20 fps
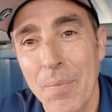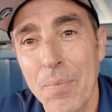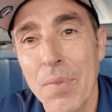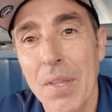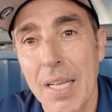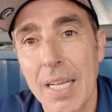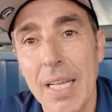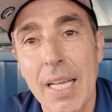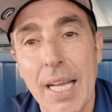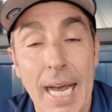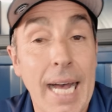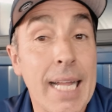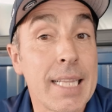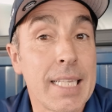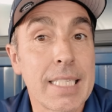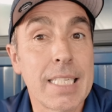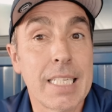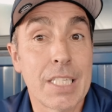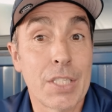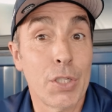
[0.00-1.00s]
And
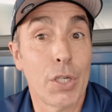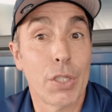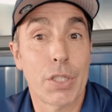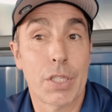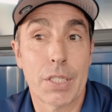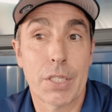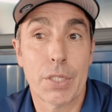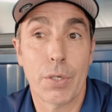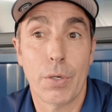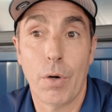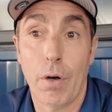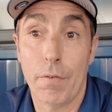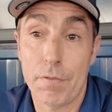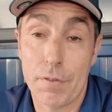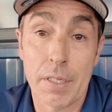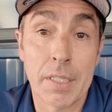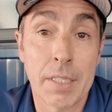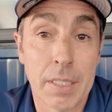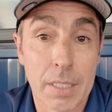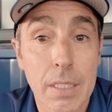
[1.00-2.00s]
this is not so
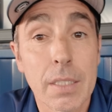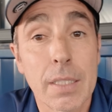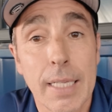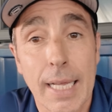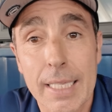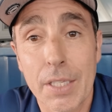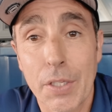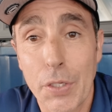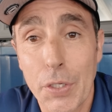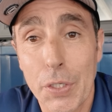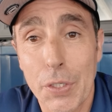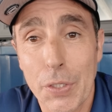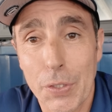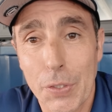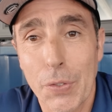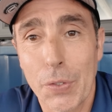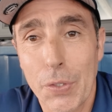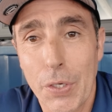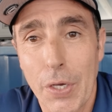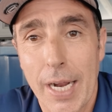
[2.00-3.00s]
often that
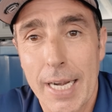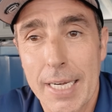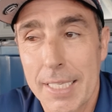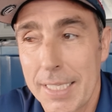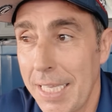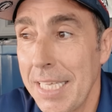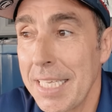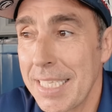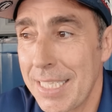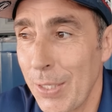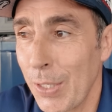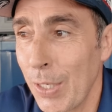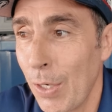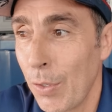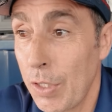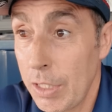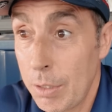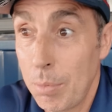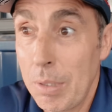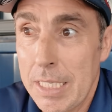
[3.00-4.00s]
you are this. You
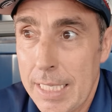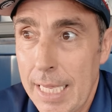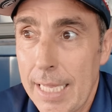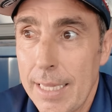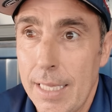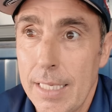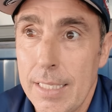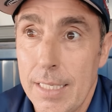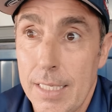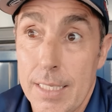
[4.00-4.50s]
know, this means that